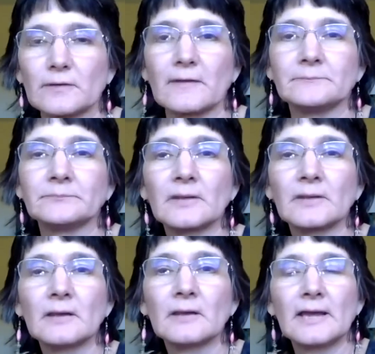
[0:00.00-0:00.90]
them.
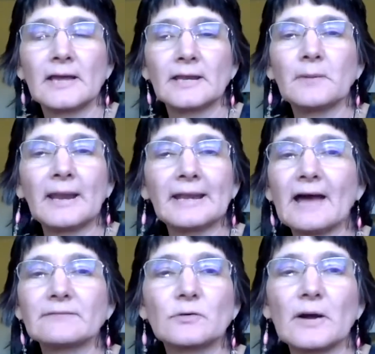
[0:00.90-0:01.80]
Anybody
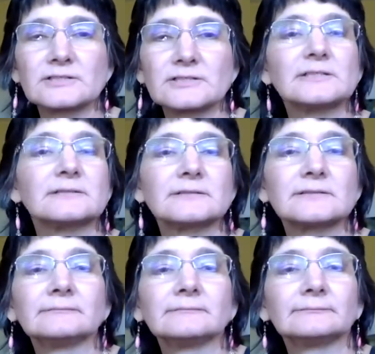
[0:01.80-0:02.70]
have questions?
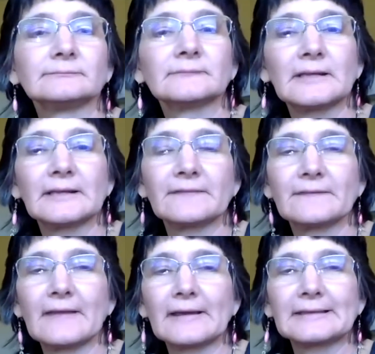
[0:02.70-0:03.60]

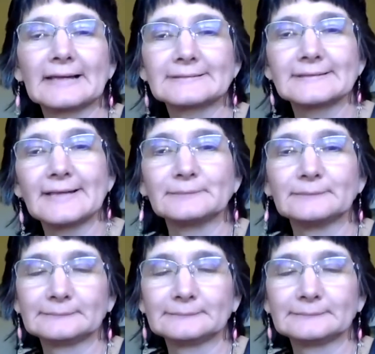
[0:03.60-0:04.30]
Anything they'd like to know?